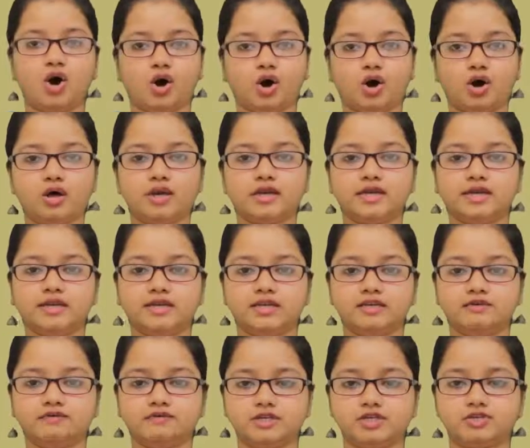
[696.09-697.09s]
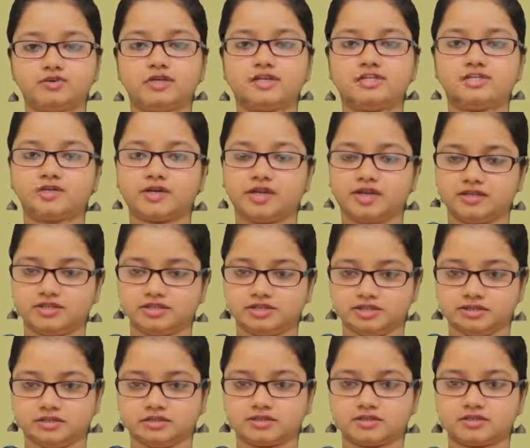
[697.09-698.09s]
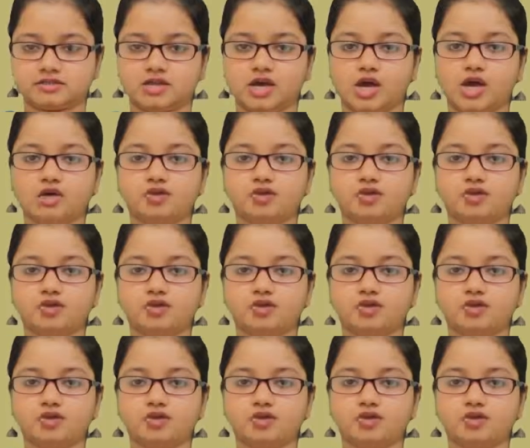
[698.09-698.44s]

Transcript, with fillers: all individual traditions.